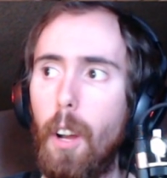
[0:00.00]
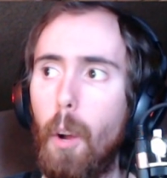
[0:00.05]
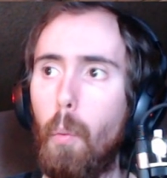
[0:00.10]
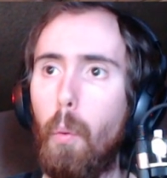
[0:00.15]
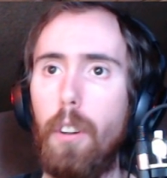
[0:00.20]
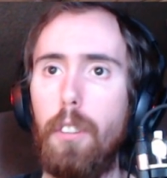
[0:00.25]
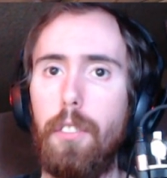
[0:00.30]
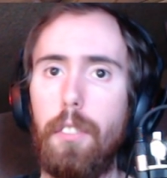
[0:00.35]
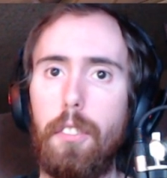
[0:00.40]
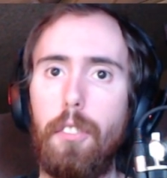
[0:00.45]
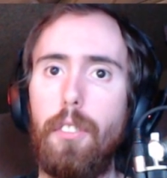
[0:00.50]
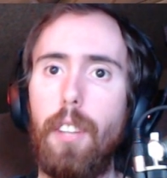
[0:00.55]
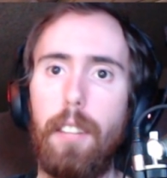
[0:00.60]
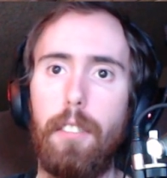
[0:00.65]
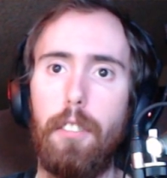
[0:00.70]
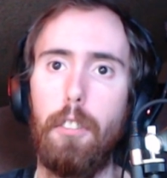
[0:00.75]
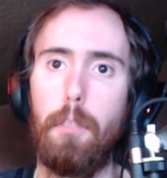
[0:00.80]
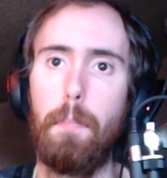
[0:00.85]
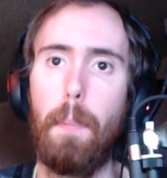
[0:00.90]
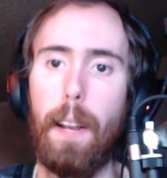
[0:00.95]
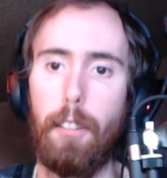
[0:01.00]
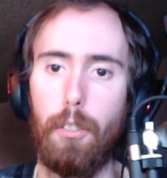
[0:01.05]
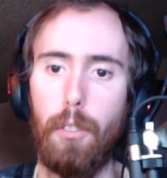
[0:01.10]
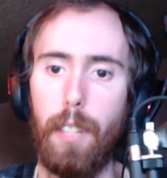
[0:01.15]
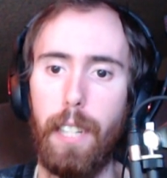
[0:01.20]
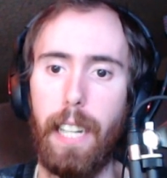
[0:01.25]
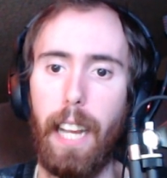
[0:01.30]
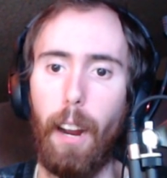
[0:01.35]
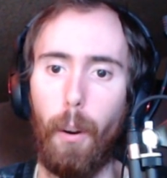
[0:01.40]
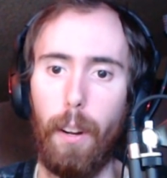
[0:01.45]
where success is
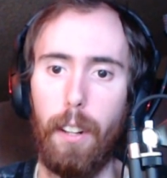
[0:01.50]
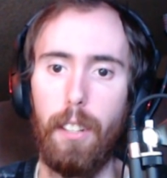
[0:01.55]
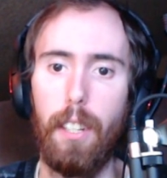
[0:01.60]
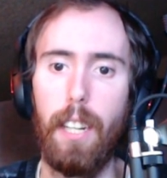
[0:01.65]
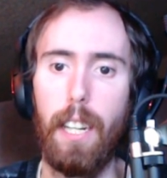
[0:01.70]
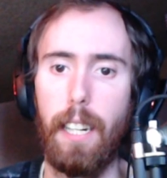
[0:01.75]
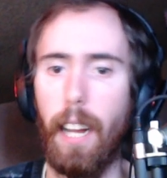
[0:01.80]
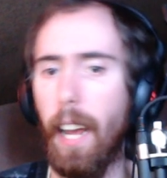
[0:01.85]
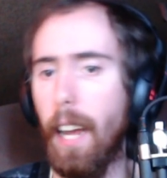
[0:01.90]
basically guaranteed.